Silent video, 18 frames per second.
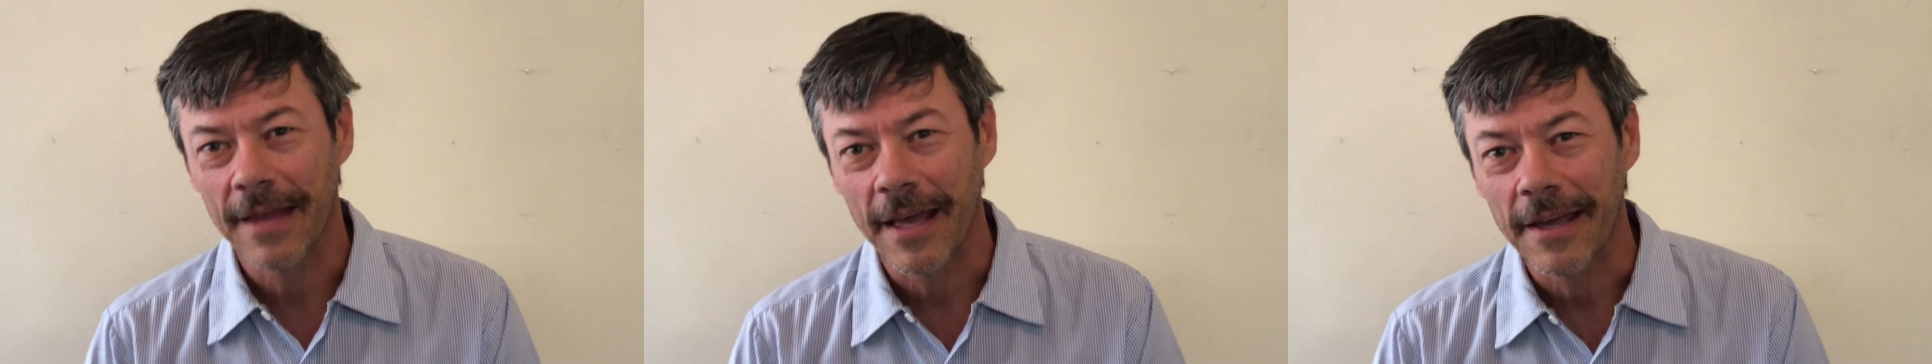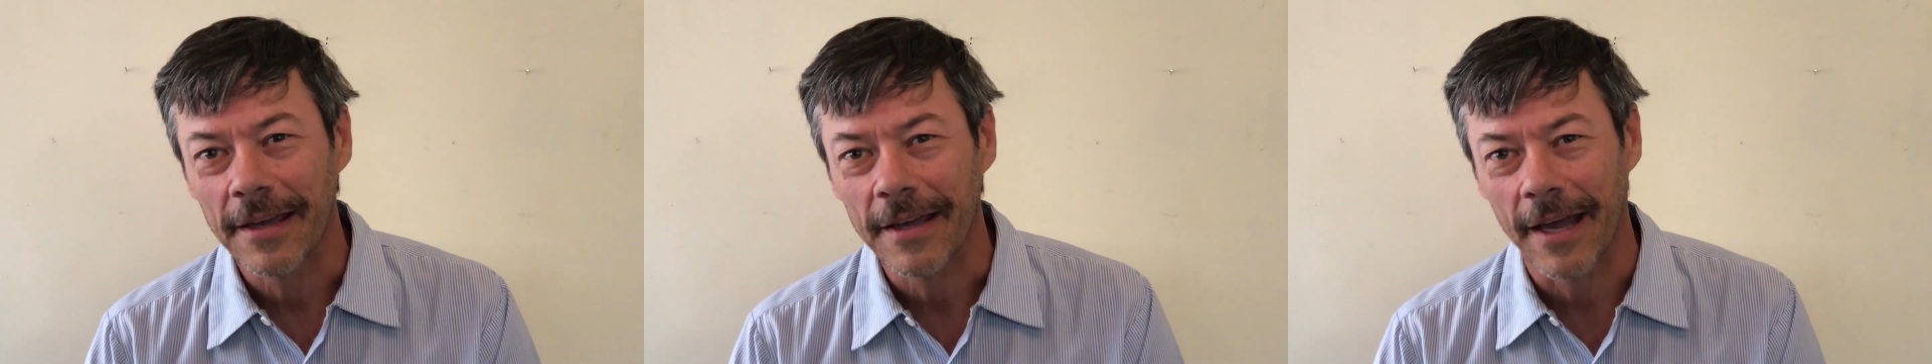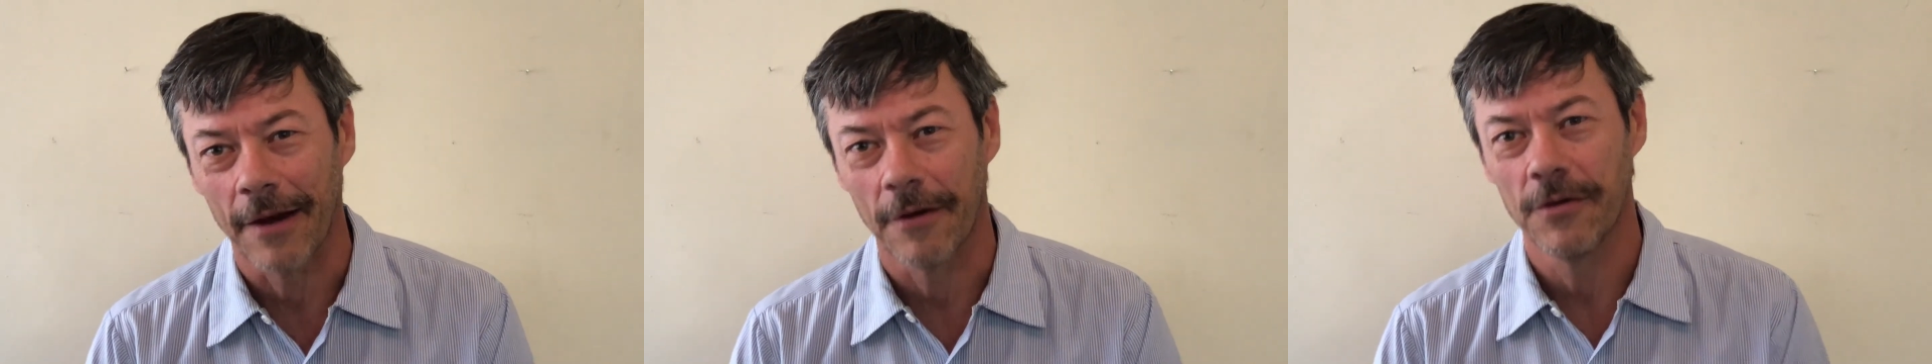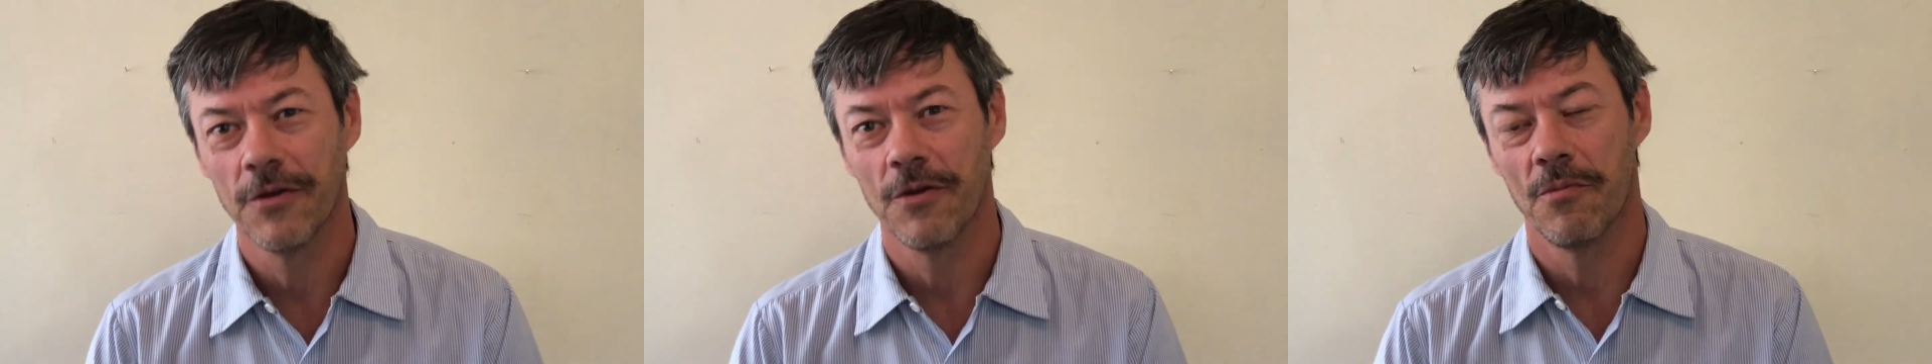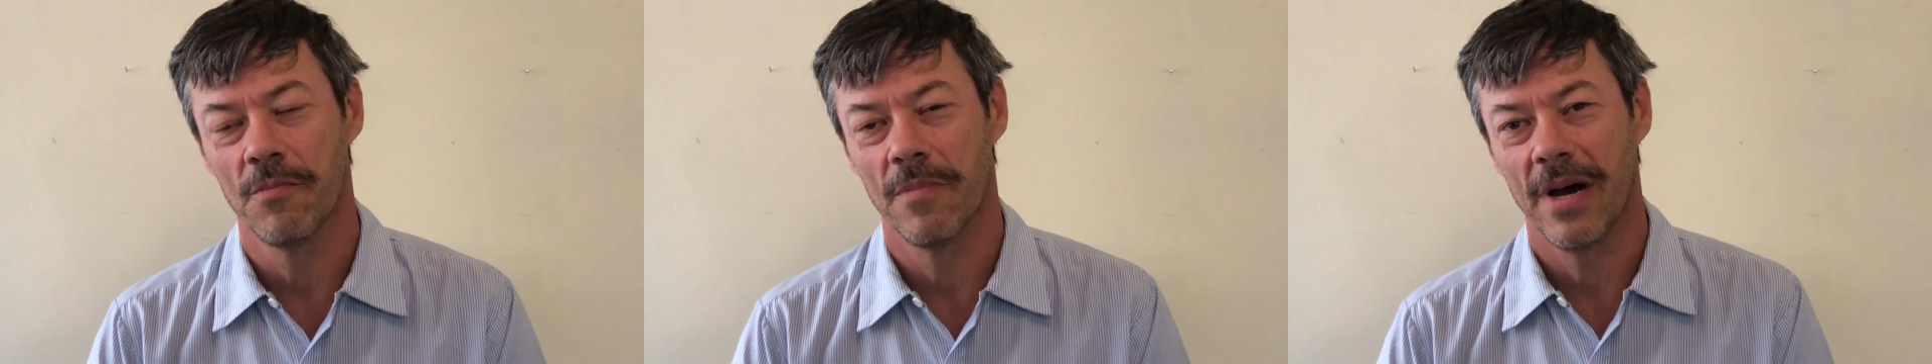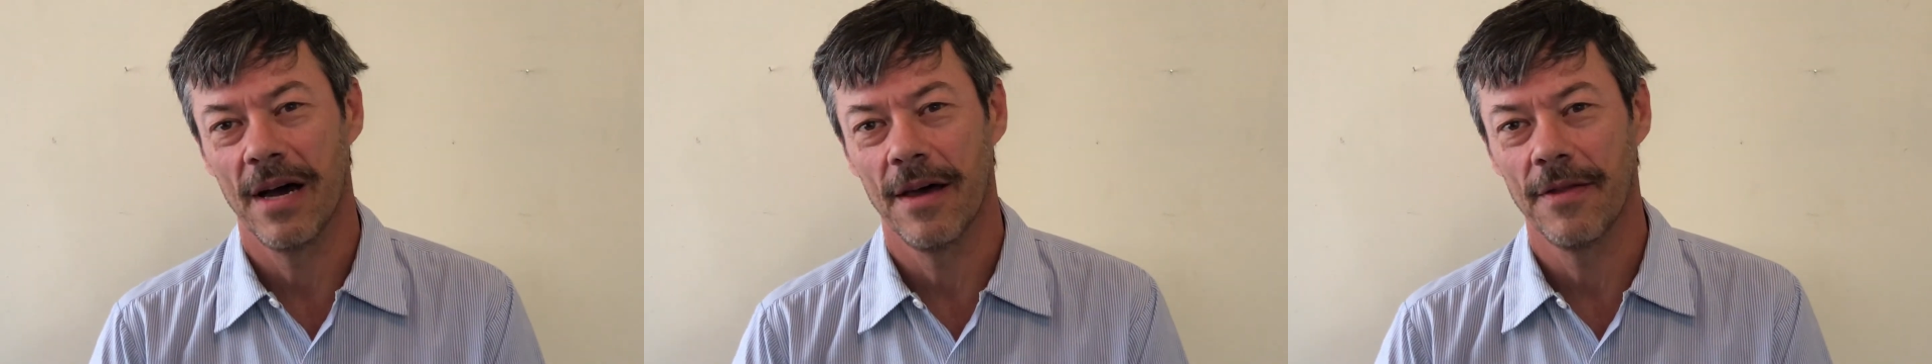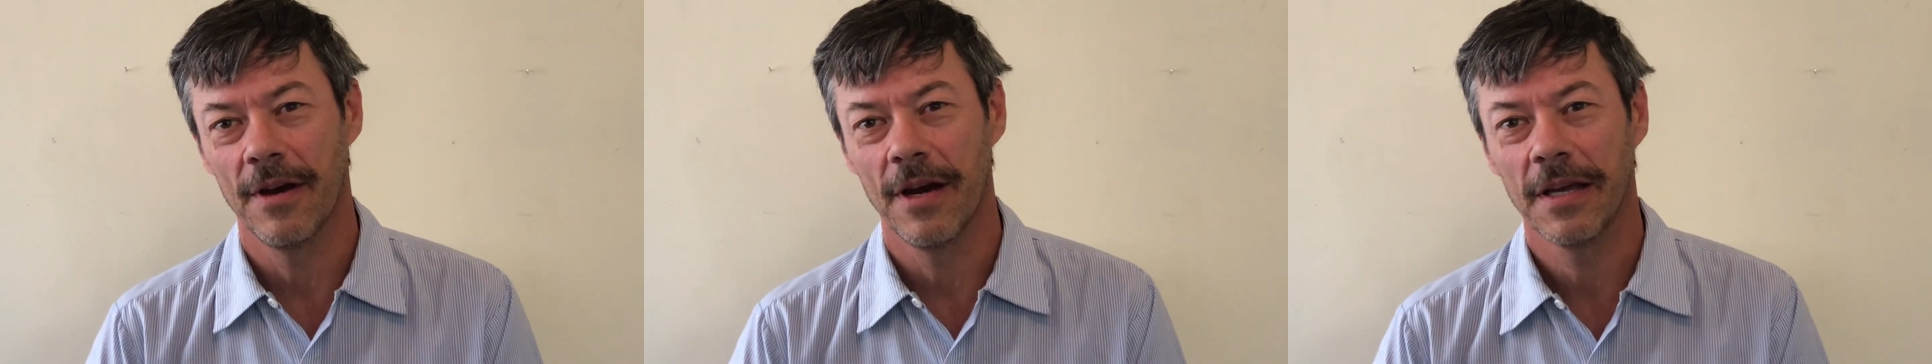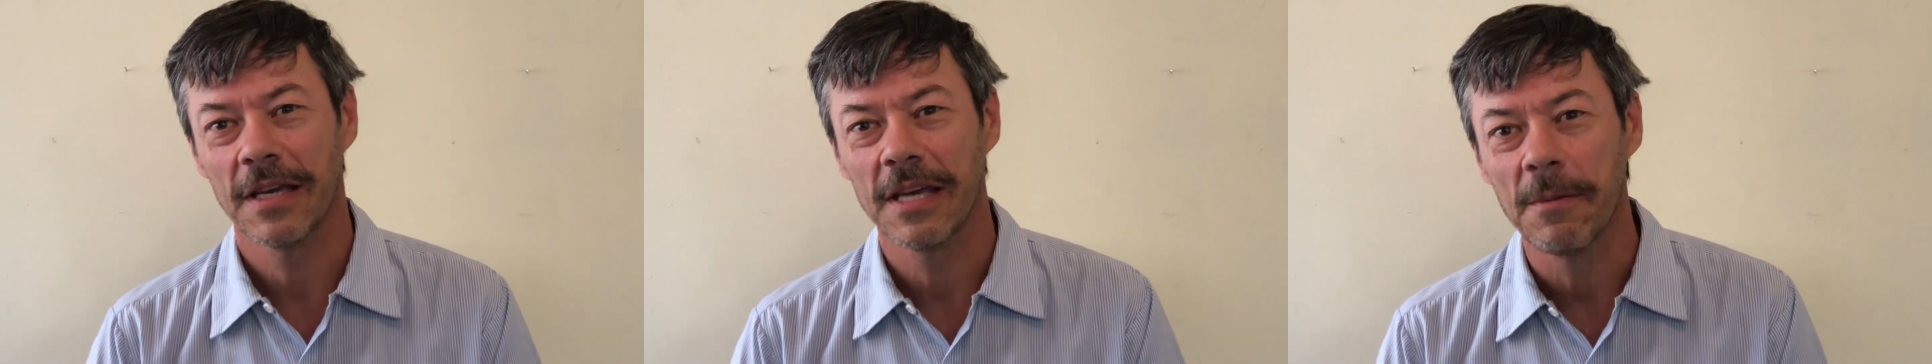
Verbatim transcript: Take care of your mother,